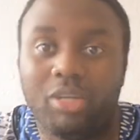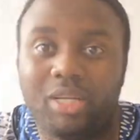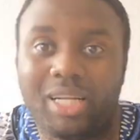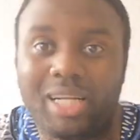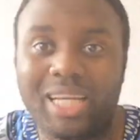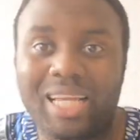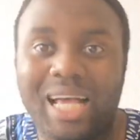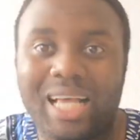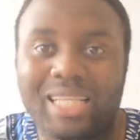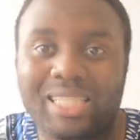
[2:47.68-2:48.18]
the
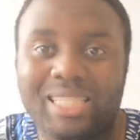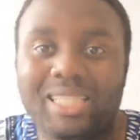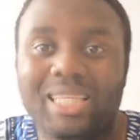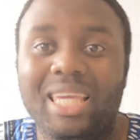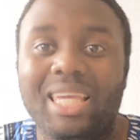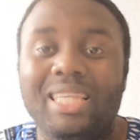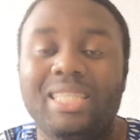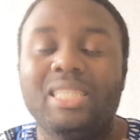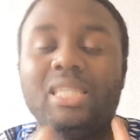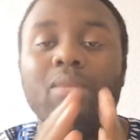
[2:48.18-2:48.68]
class.
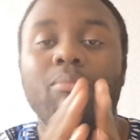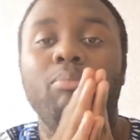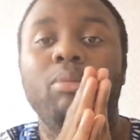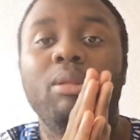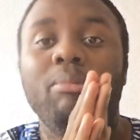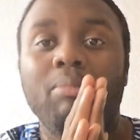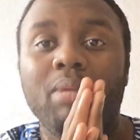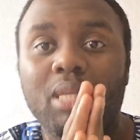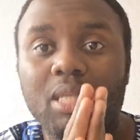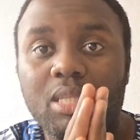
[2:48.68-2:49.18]
It
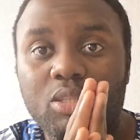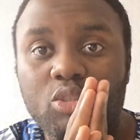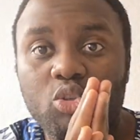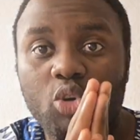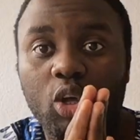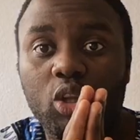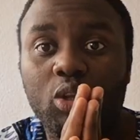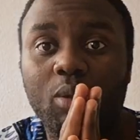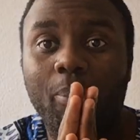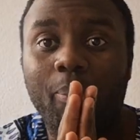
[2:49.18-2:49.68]
simply means
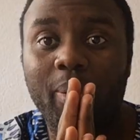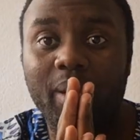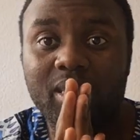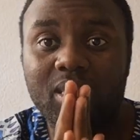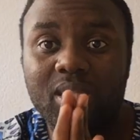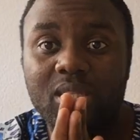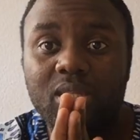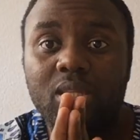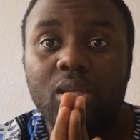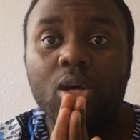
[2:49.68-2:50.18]
you are the
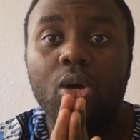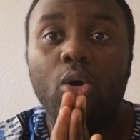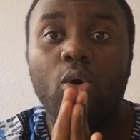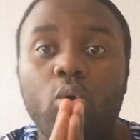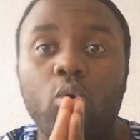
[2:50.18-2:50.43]
person